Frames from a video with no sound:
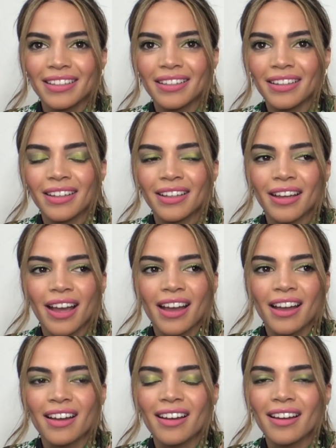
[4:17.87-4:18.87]

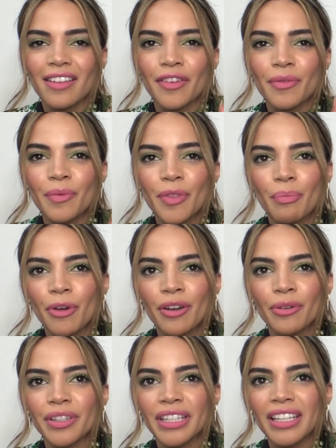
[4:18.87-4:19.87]
the
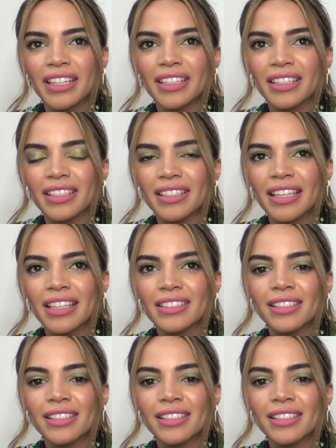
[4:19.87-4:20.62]
part where Nina sings,